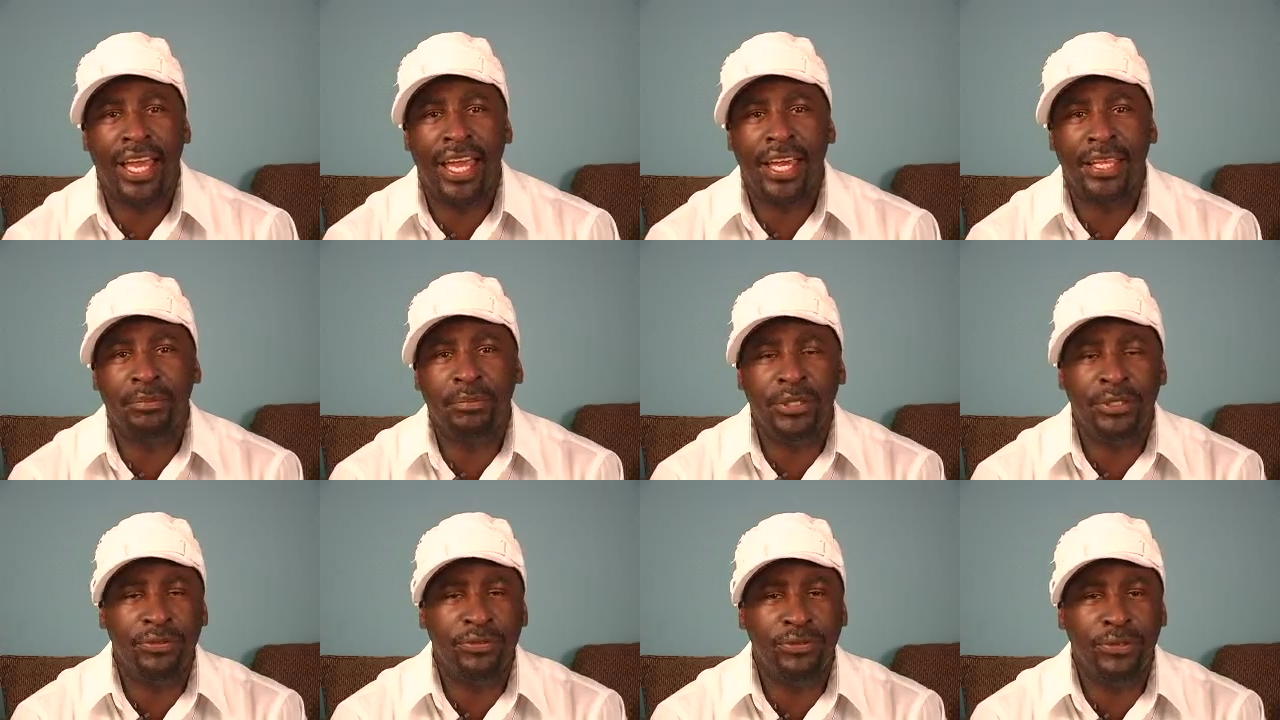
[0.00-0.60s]
had
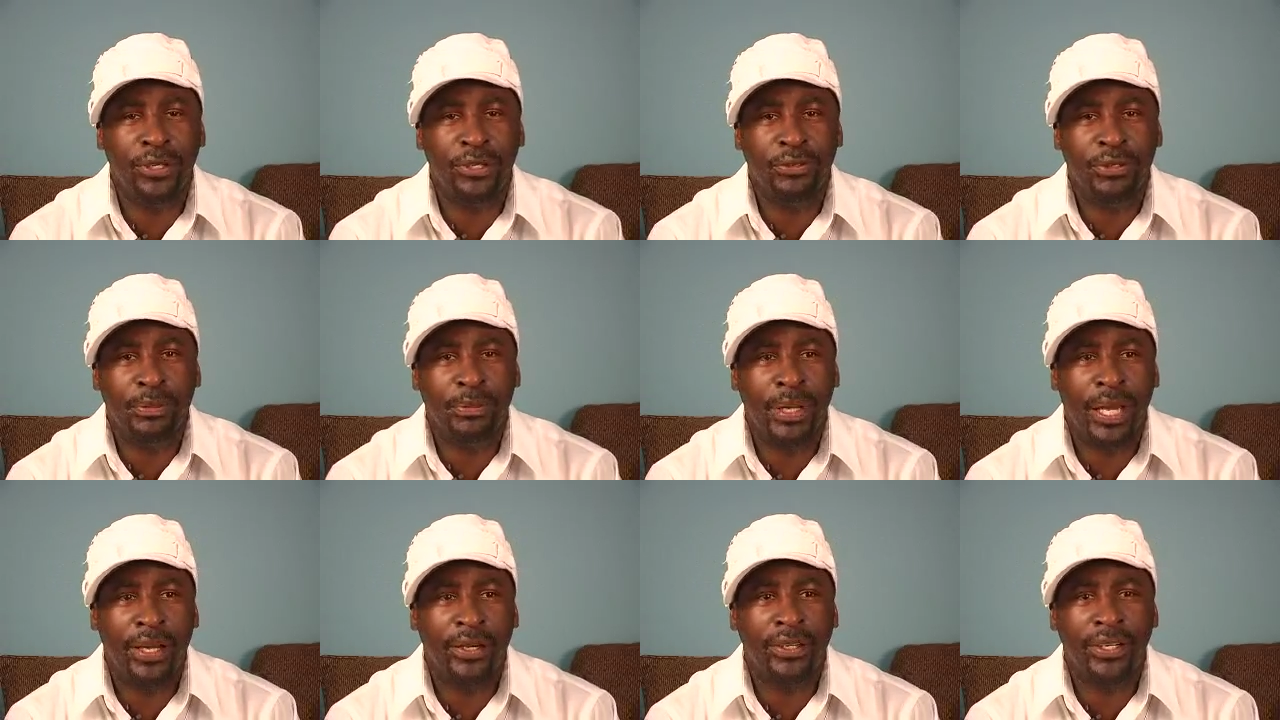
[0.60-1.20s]
before
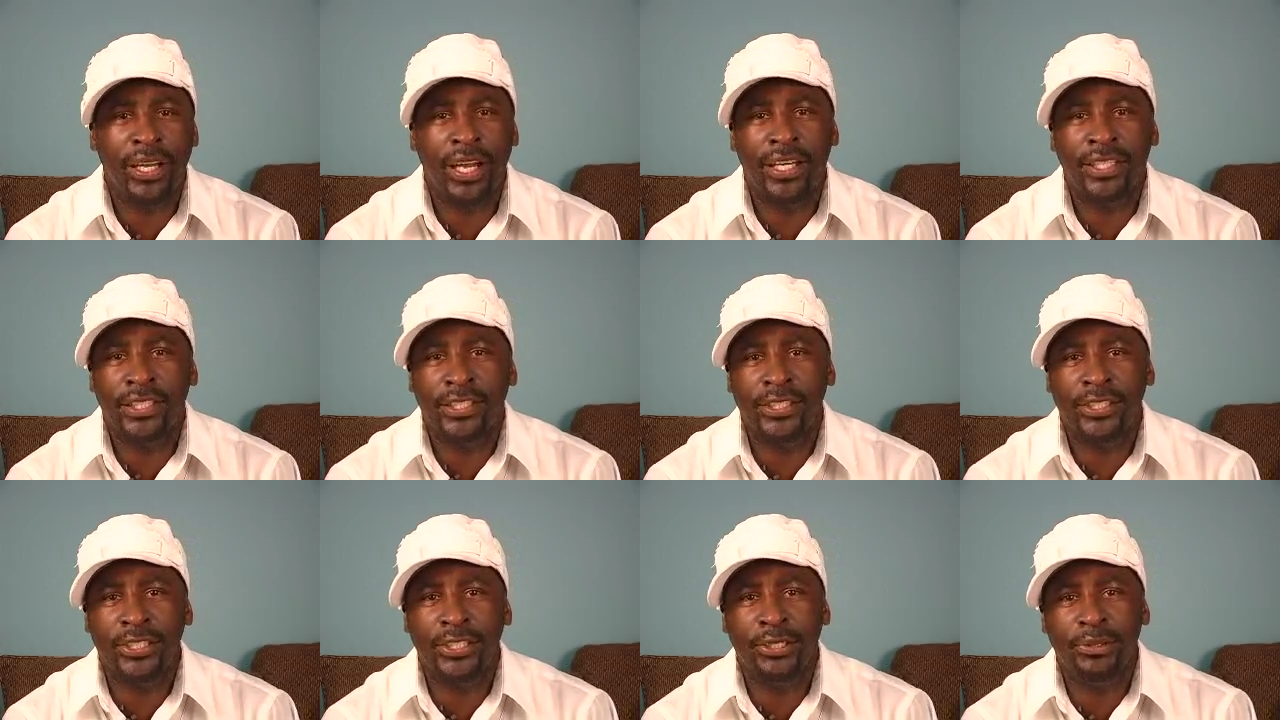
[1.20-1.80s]
about God
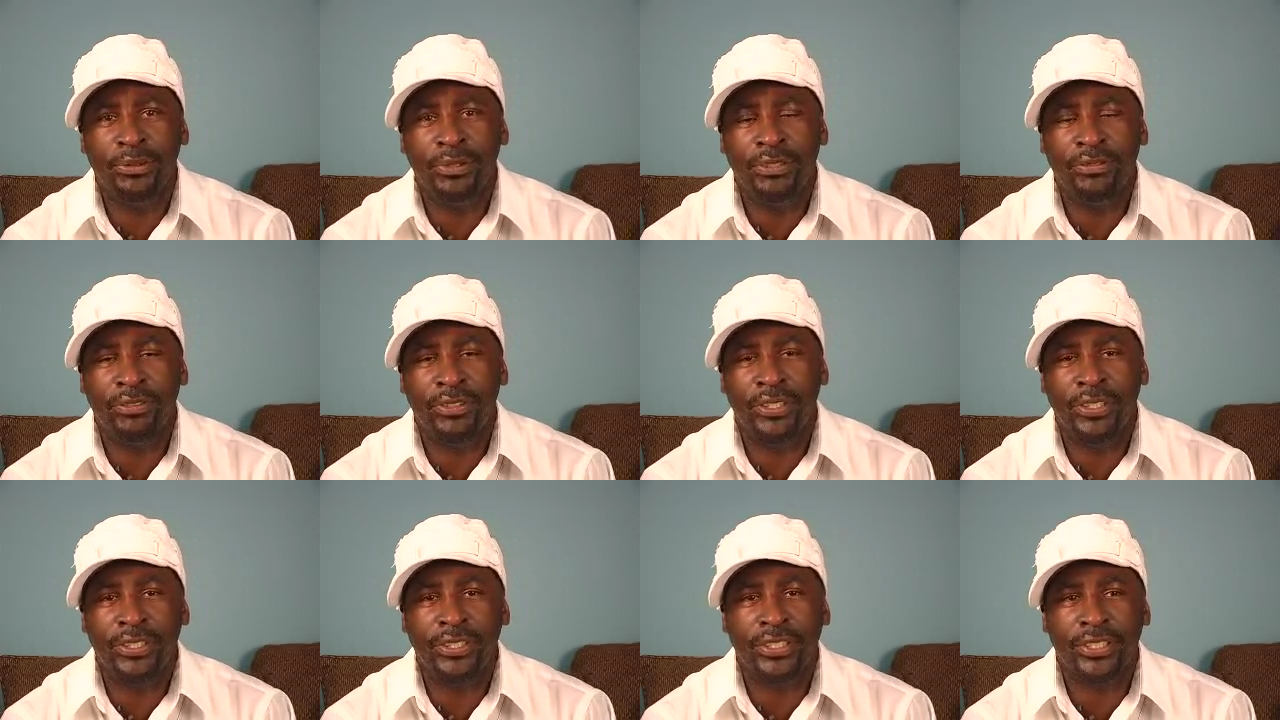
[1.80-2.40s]
and the
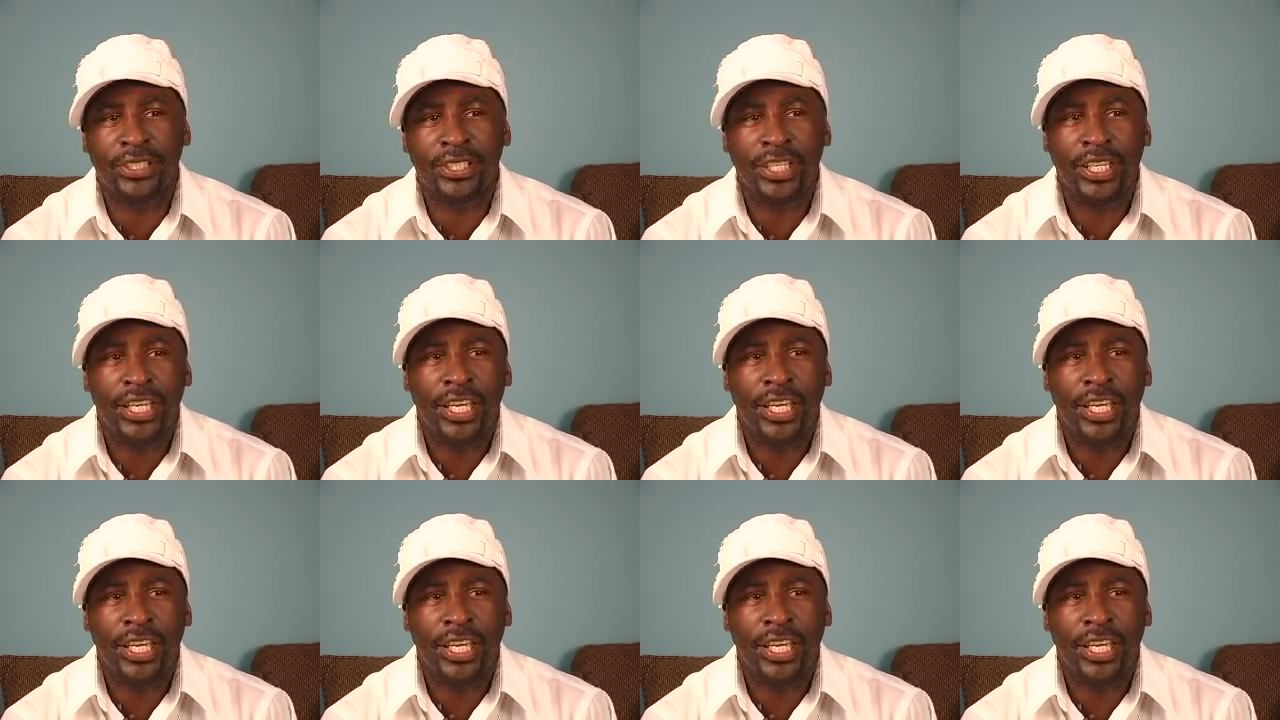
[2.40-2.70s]
universe,